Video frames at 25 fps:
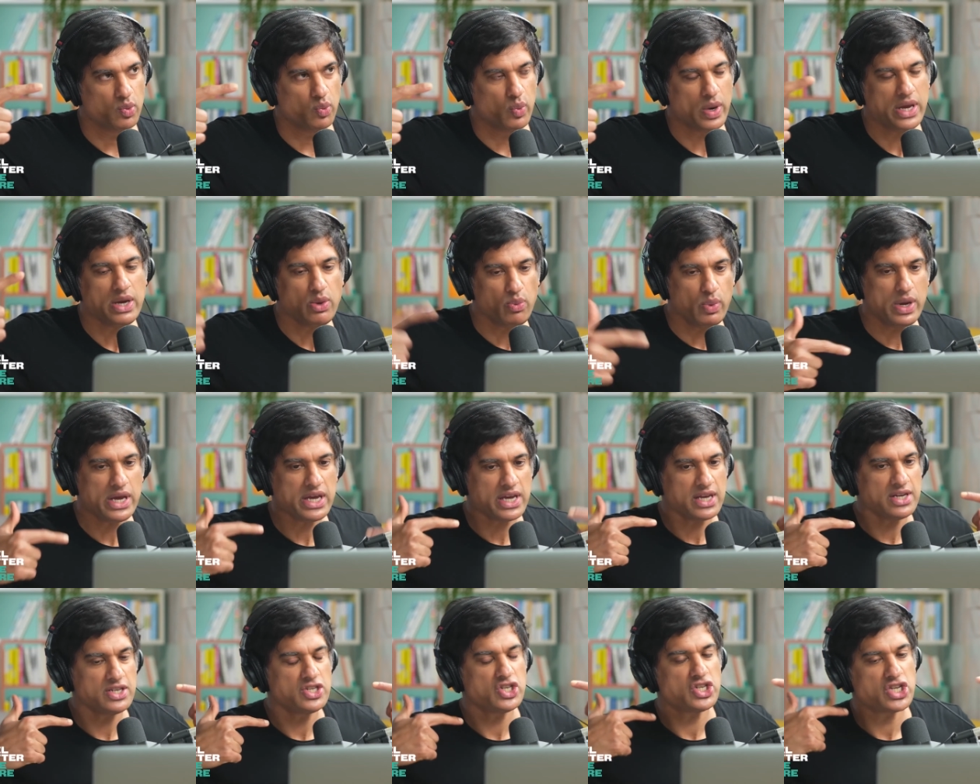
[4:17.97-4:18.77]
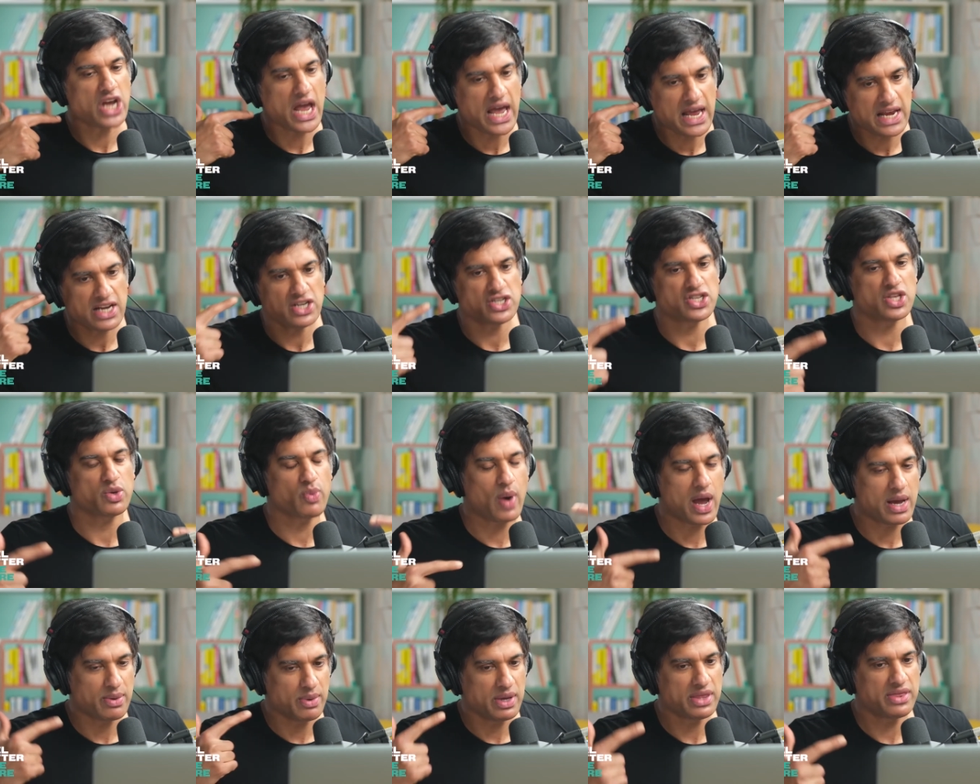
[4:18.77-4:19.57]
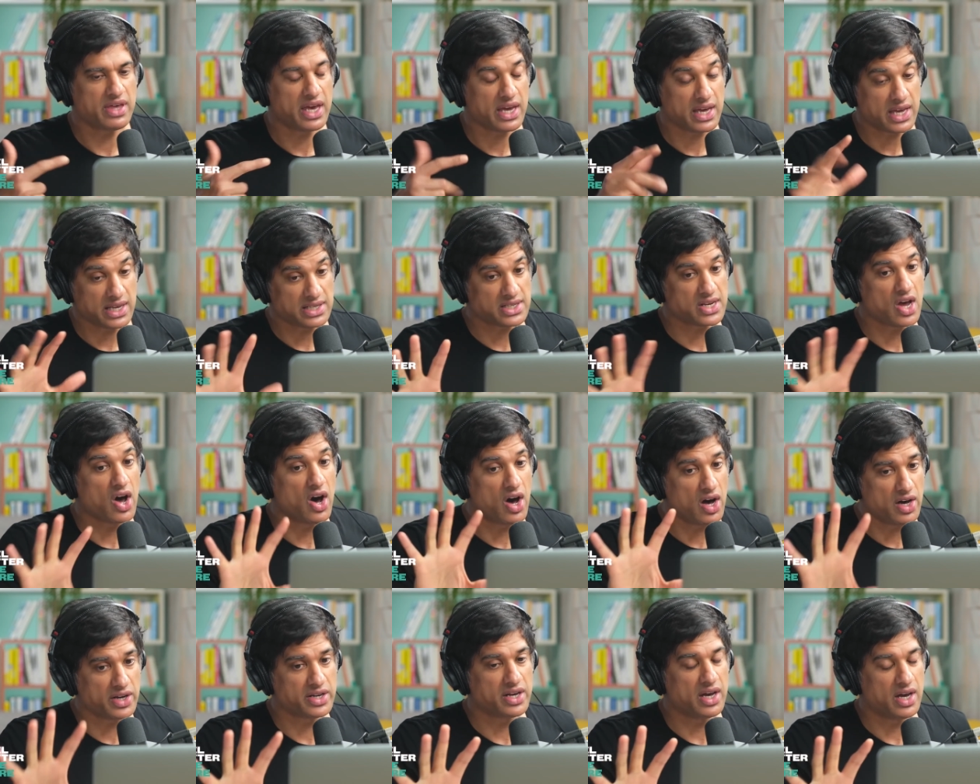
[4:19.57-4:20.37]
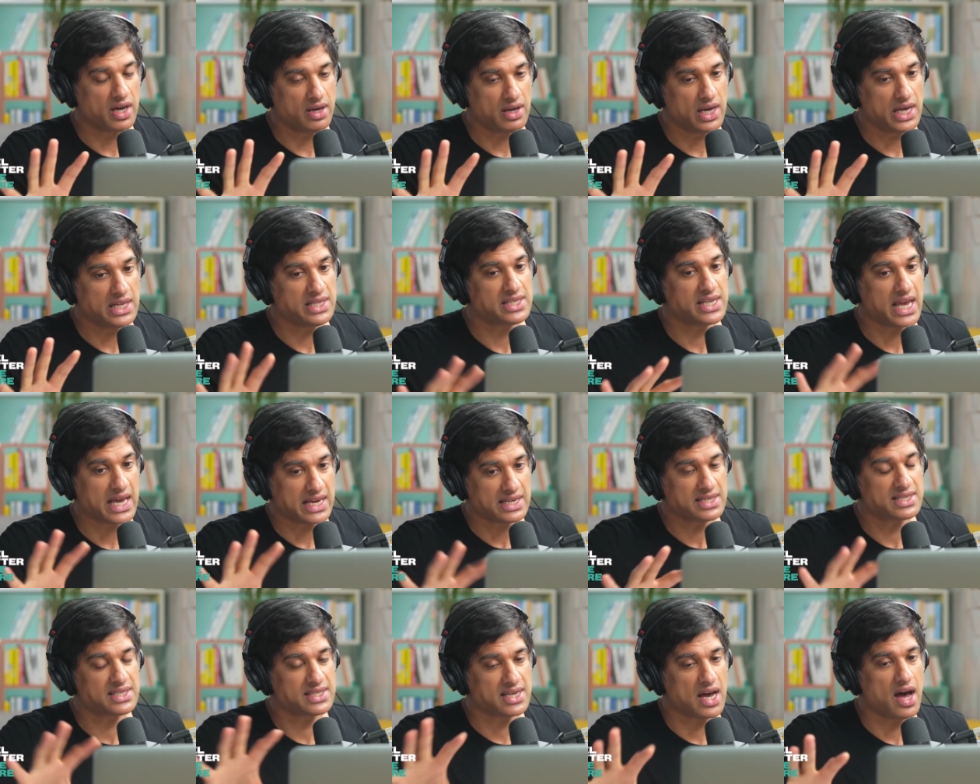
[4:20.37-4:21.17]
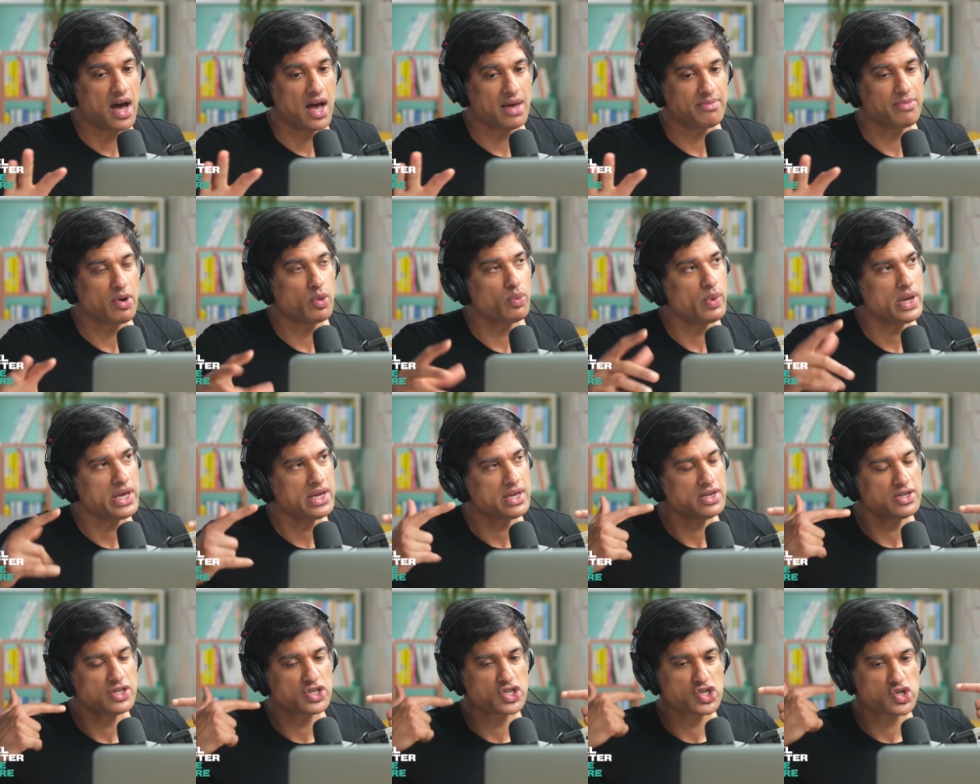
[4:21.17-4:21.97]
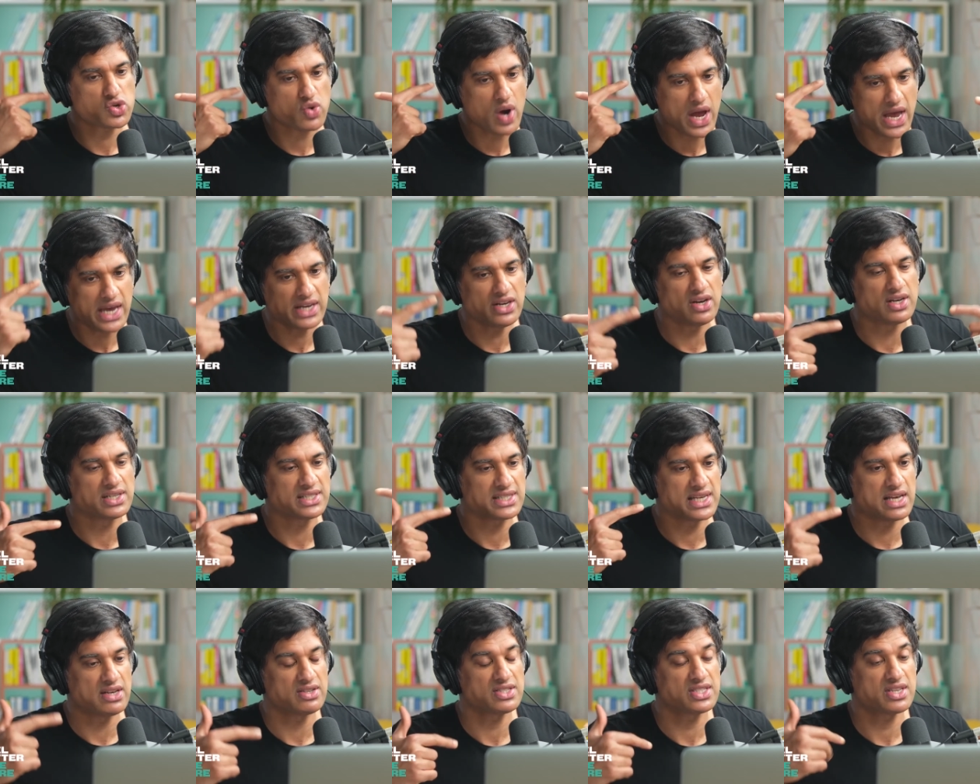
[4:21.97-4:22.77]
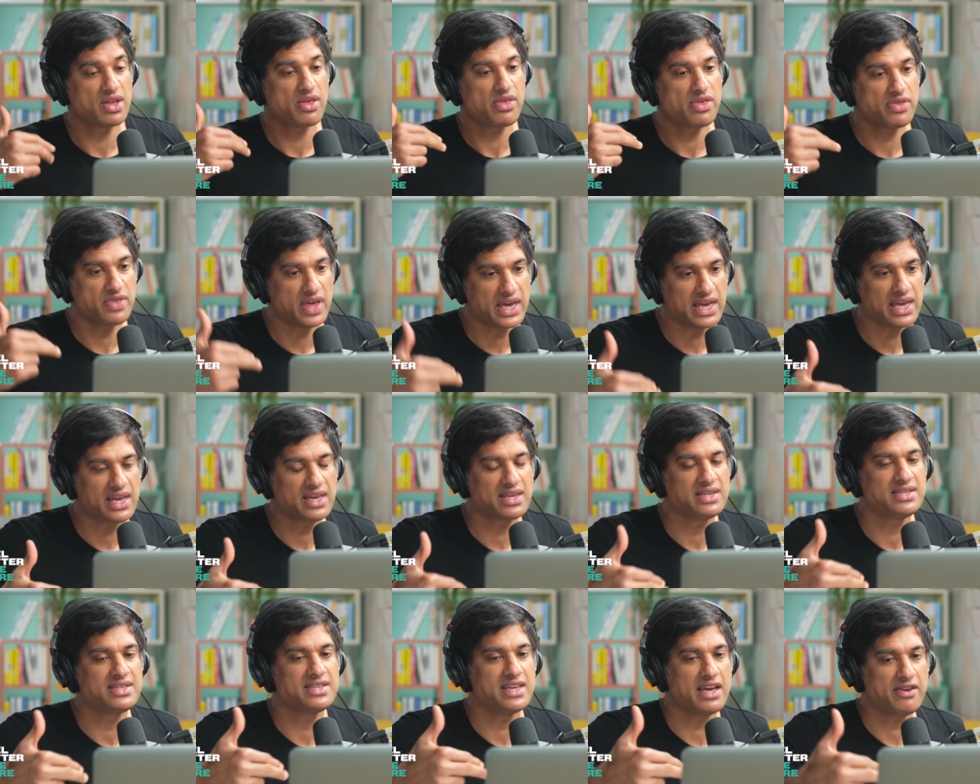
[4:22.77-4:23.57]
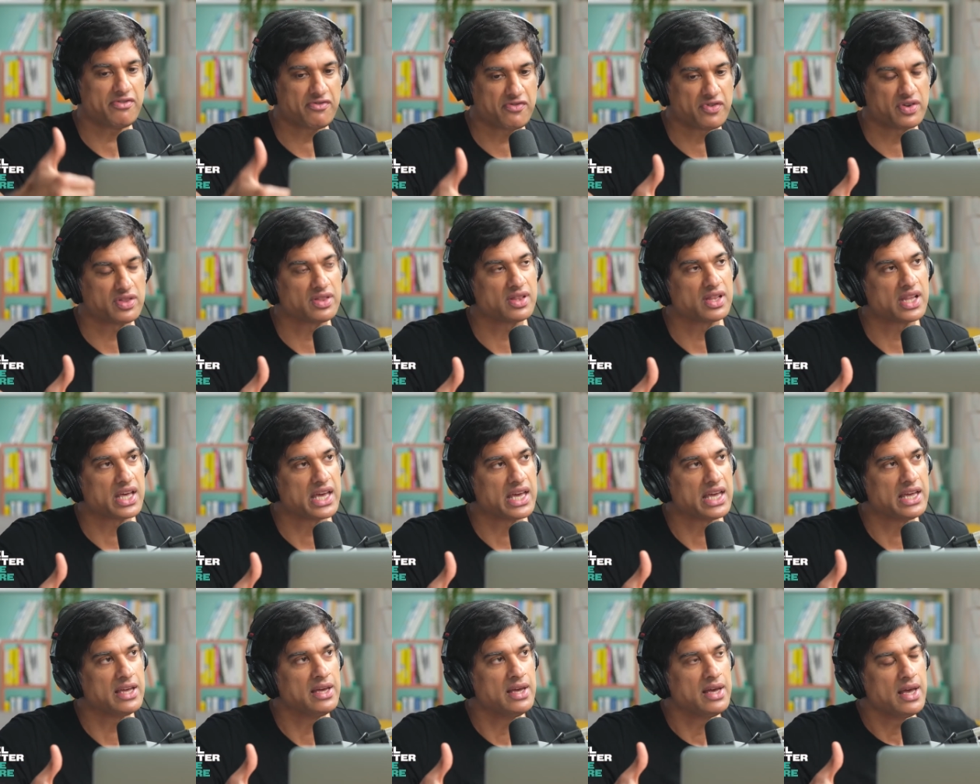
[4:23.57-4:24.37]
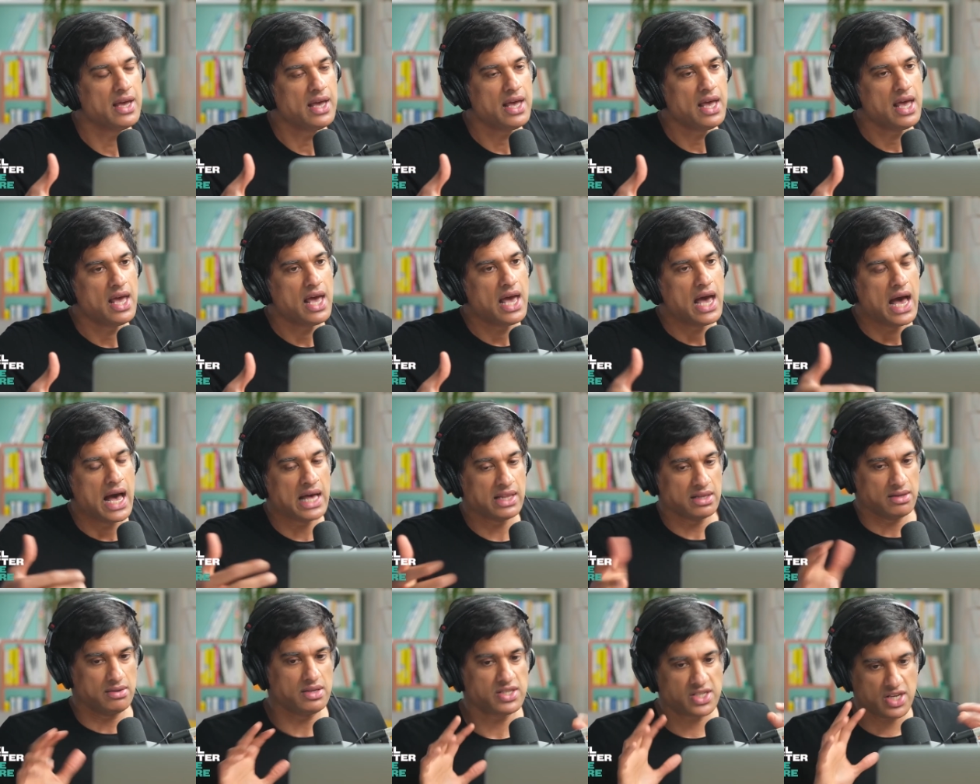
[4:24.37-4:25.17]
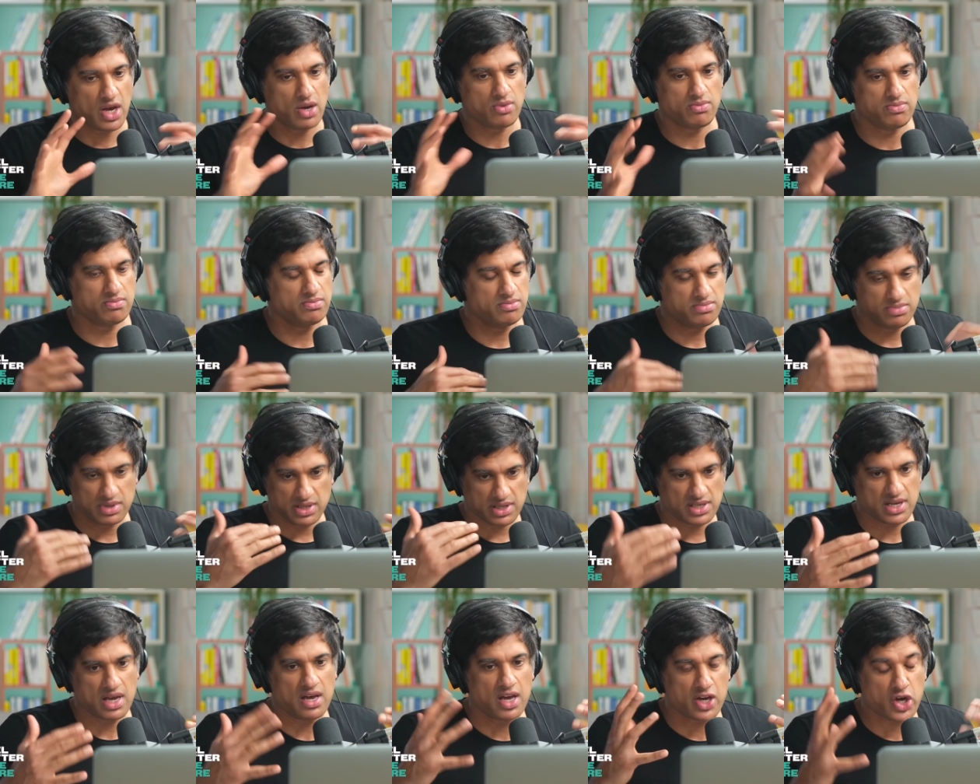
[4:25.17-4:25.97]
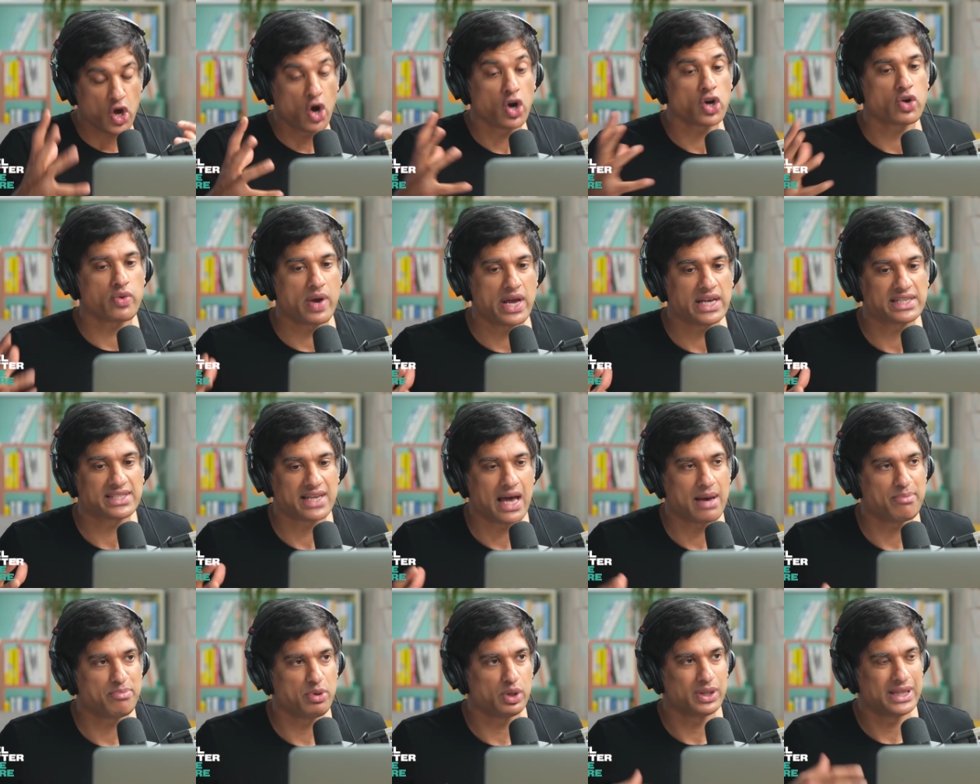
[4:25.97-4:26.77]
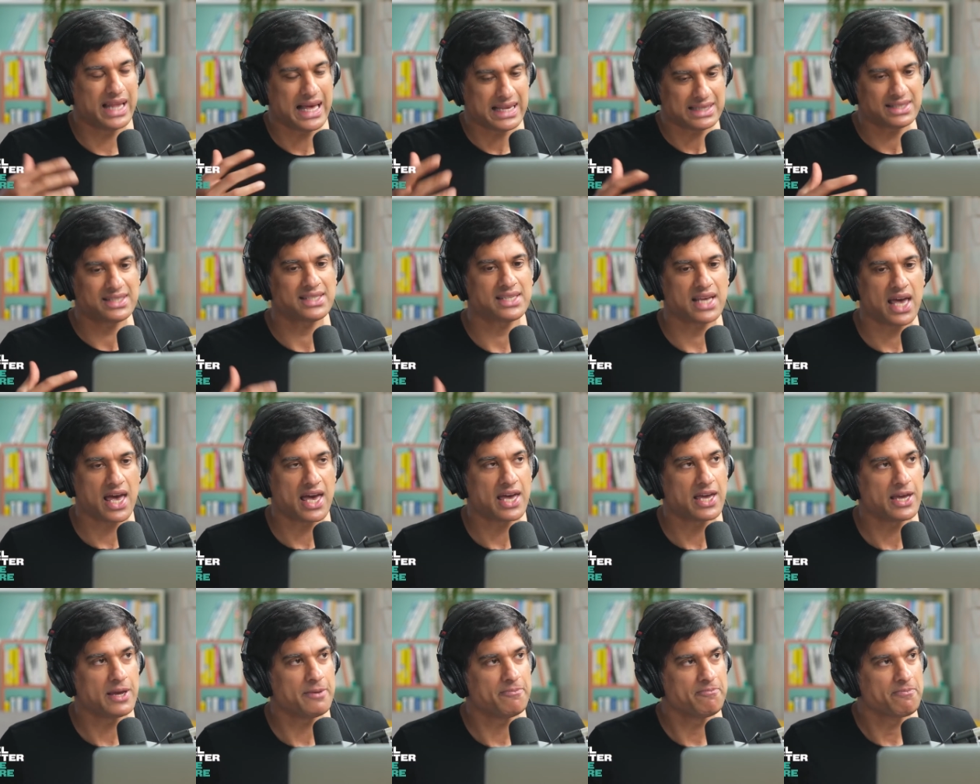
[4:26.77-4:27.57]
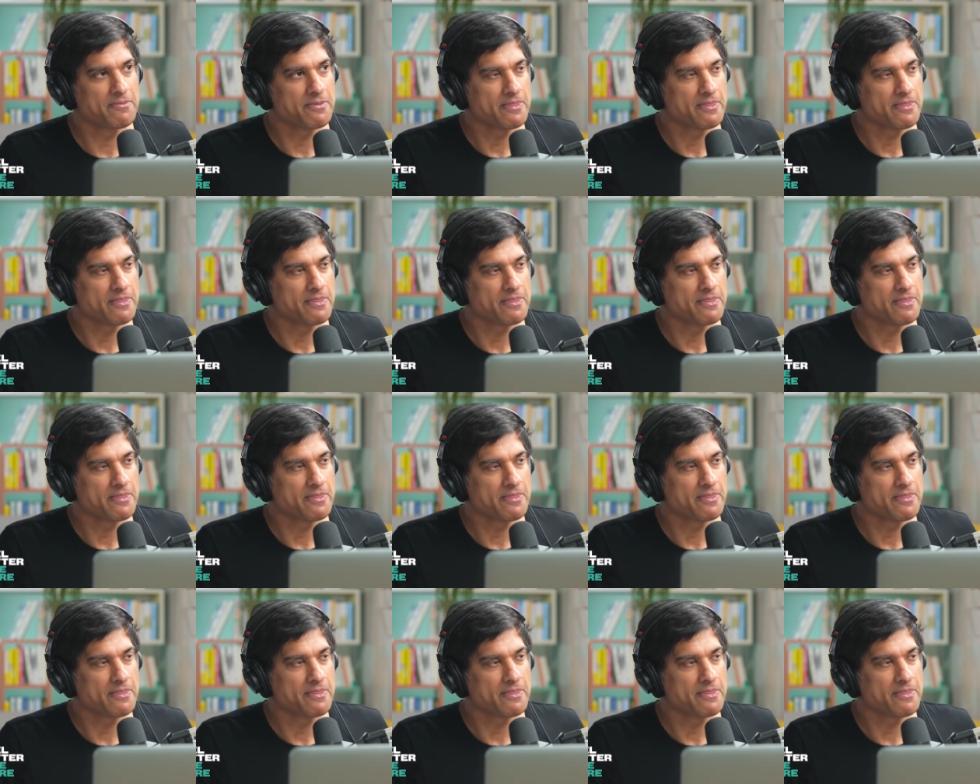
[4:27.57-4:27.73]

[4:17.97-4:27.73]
We can change the way we think. It's harder, it takes time, but we can train ourselves to think differently. And so a concrete example, let's say